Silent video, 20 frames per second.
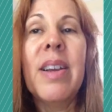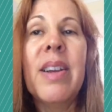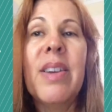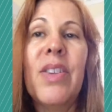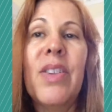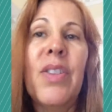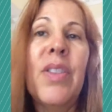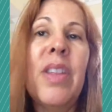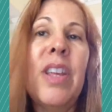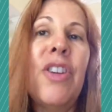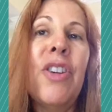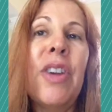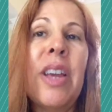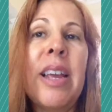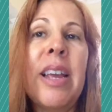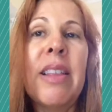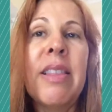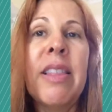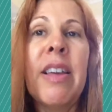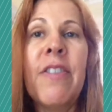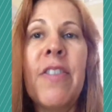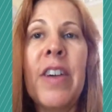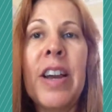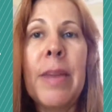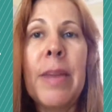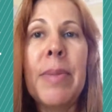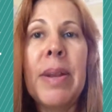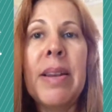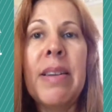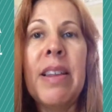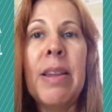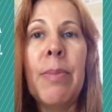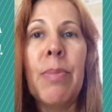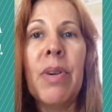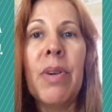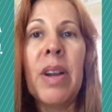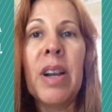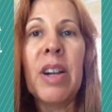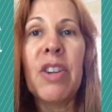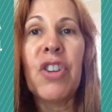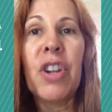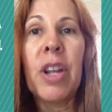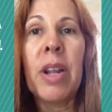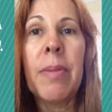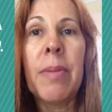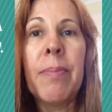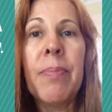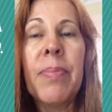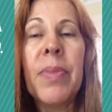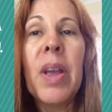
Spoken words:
so that you can get that vitamin D production.